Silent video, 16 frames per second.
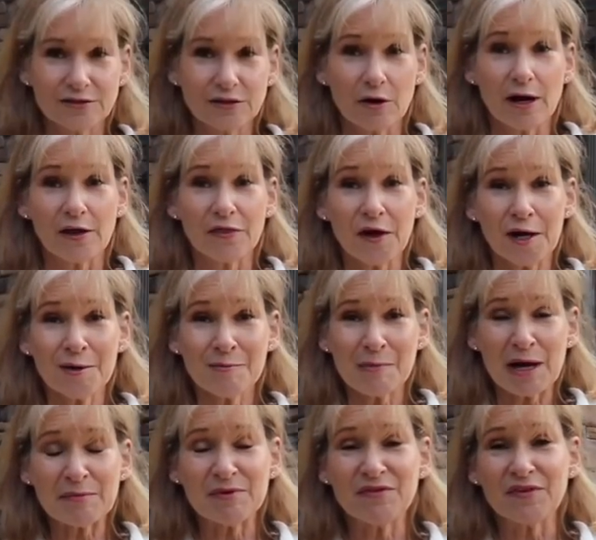So I thought it
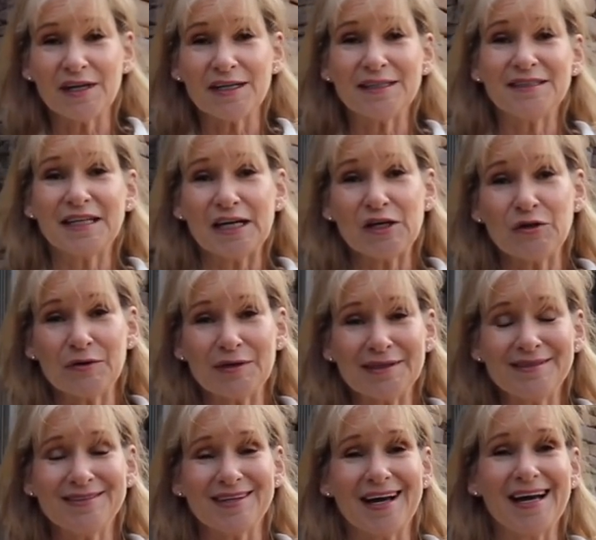might be fun to take you
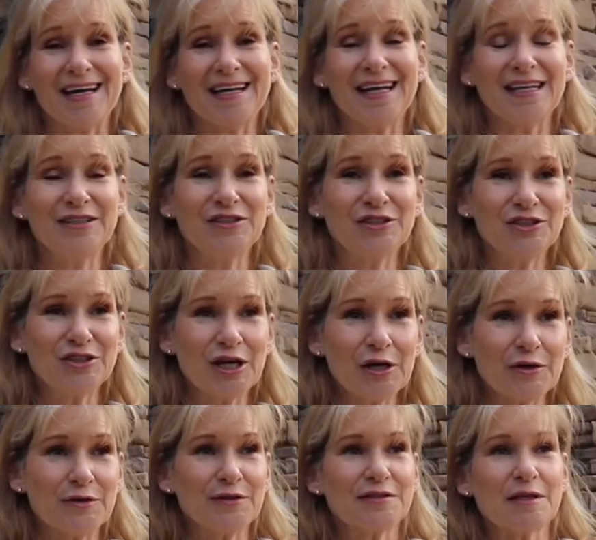inside and to show
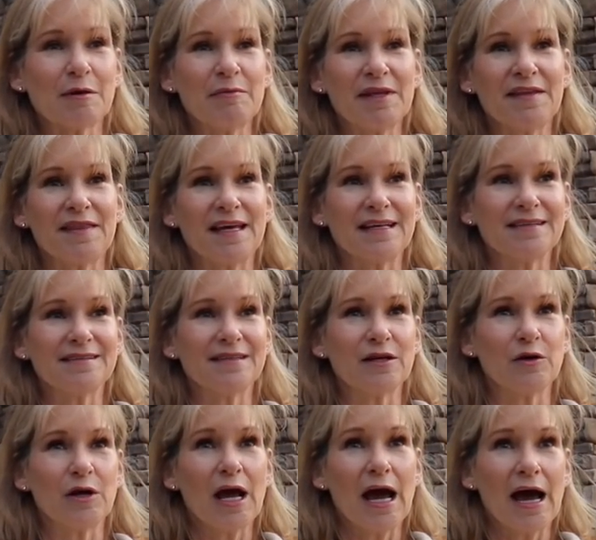you some of the things
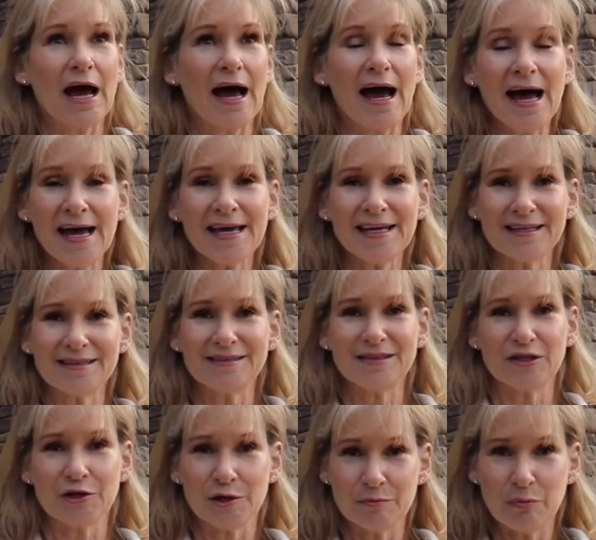that I
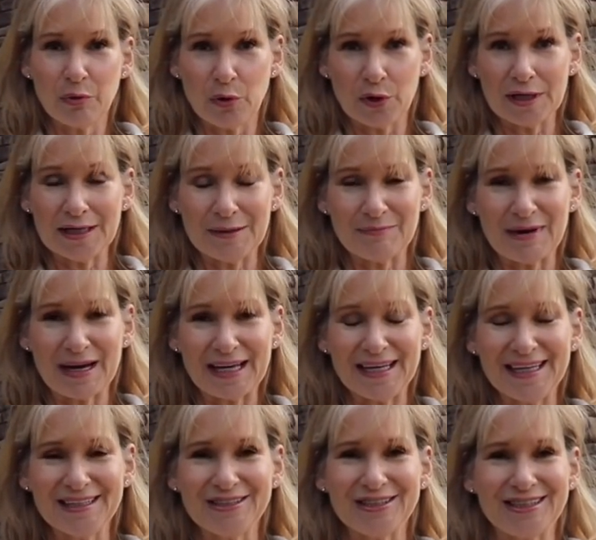consider important in my
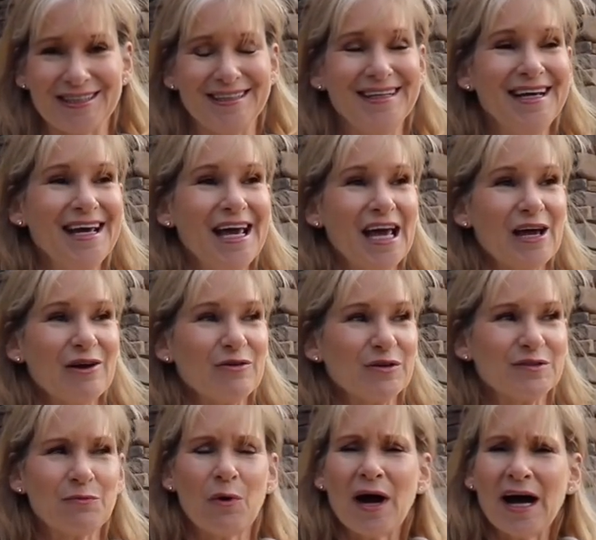kitchen.
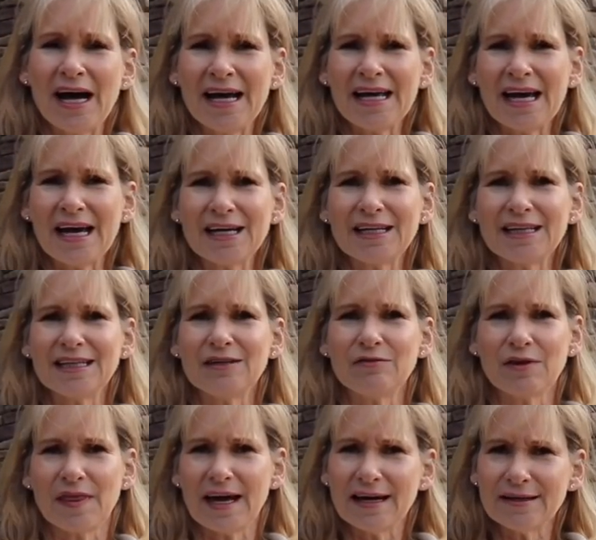It's why could
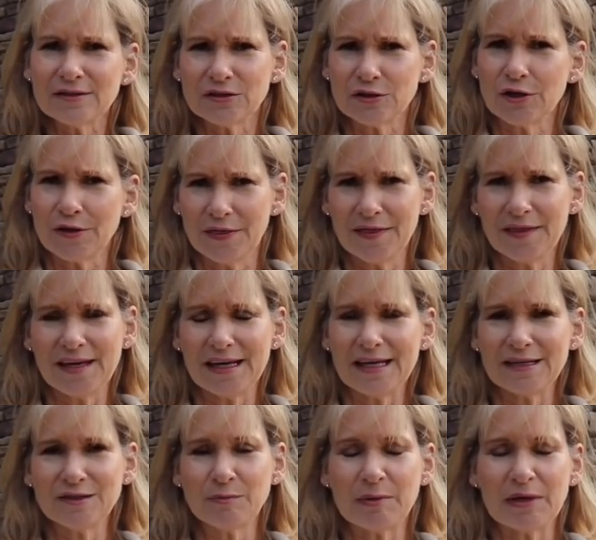live without certain
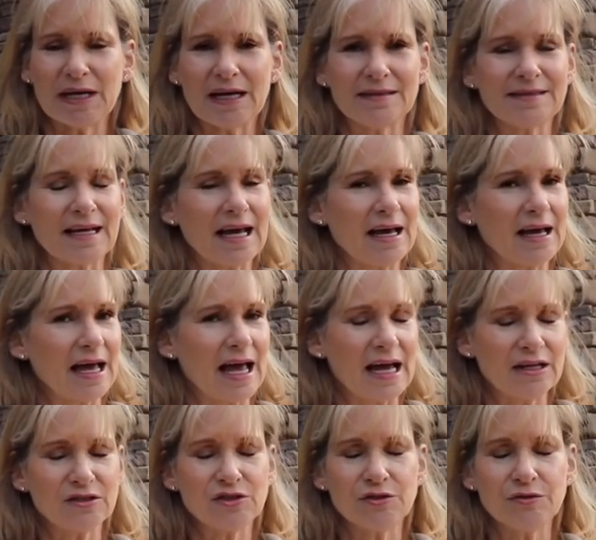things, because
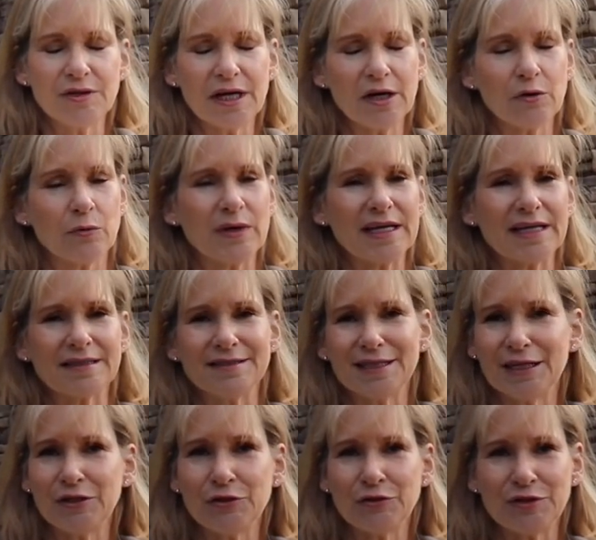as you know, we
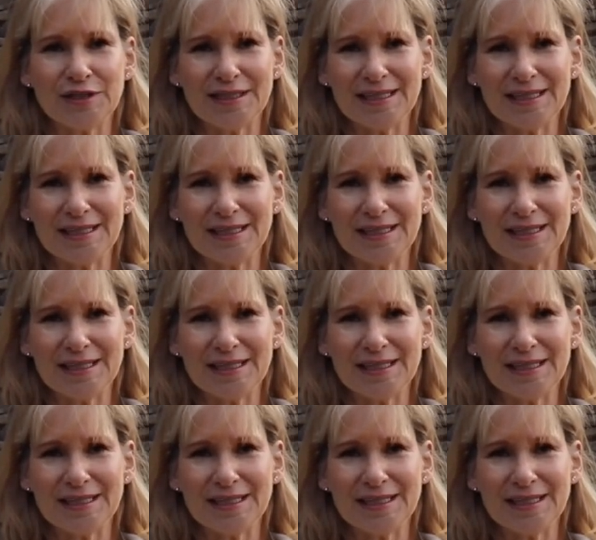continue to